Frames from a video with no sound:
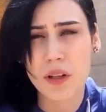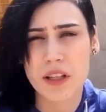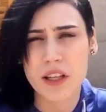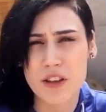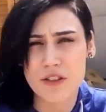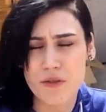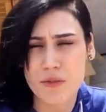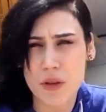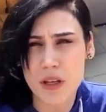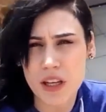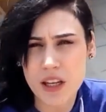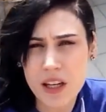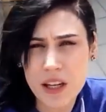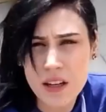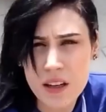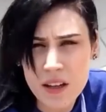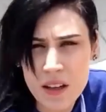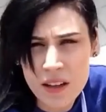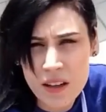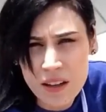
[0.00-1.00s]
It's
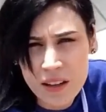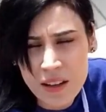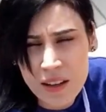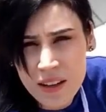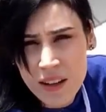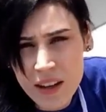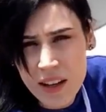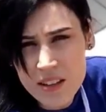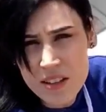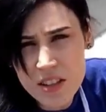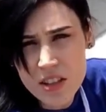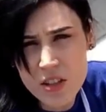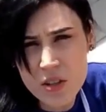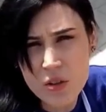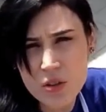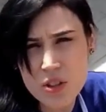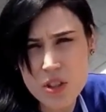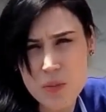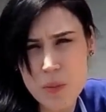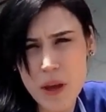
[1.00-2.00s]
a
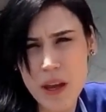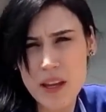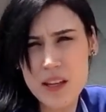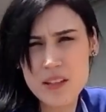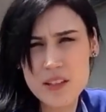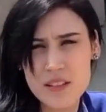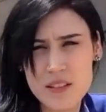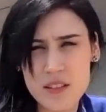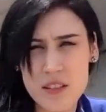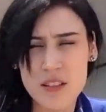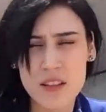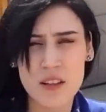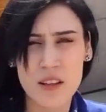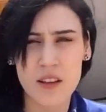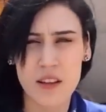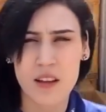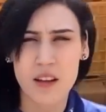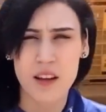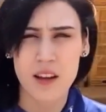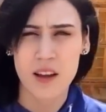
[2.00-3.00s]
huge space,
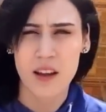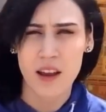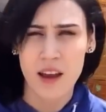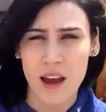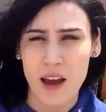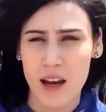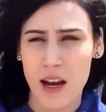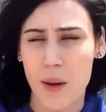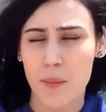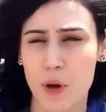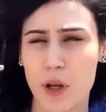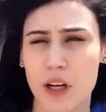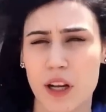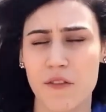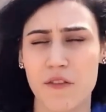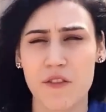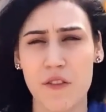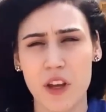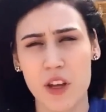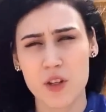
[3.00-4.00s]
and I'm going to
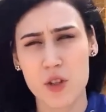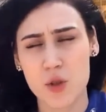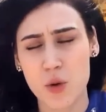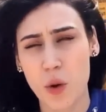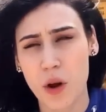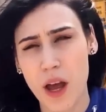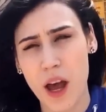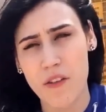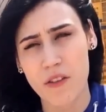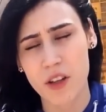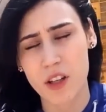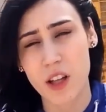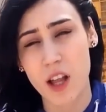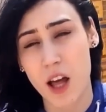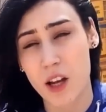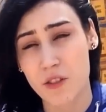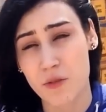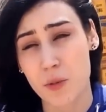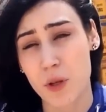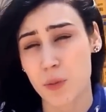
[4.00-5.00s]
enjoy having a
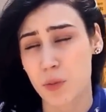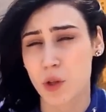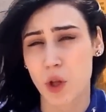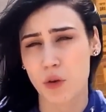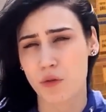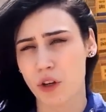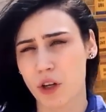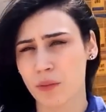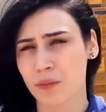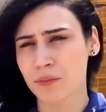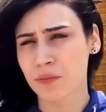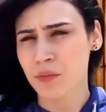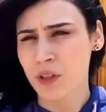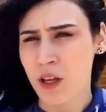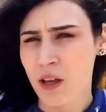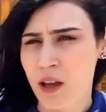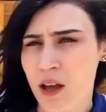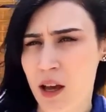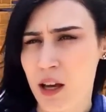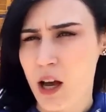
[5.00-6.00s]
lot of people over.
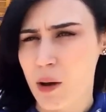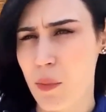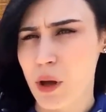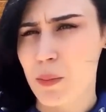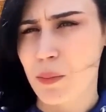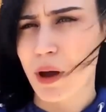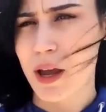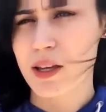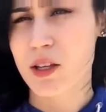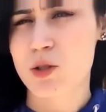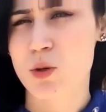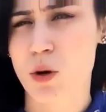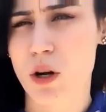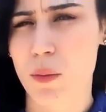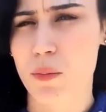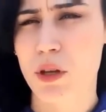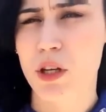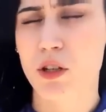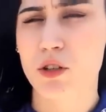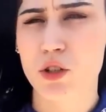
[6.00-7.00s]
Got my bike stored
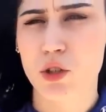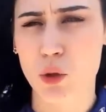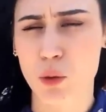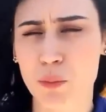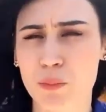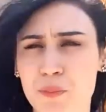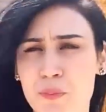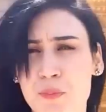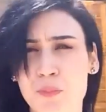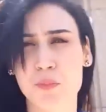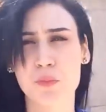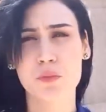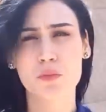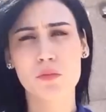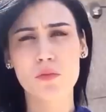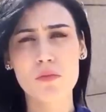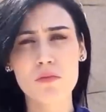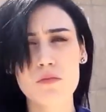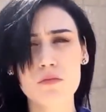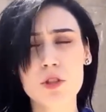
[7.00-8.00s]
up here too.
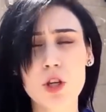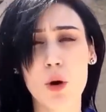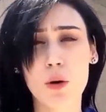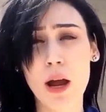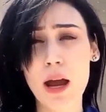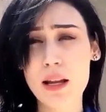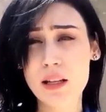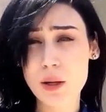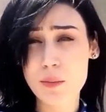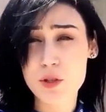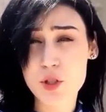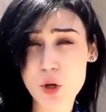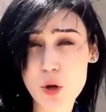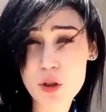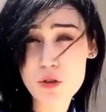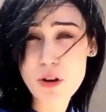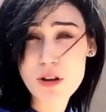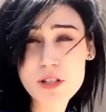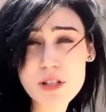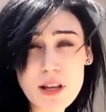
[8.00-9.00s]
Okay, let me show you the
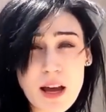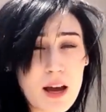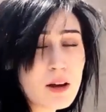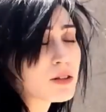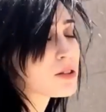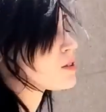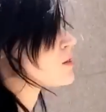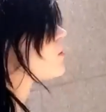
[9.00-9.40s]
rest of the house.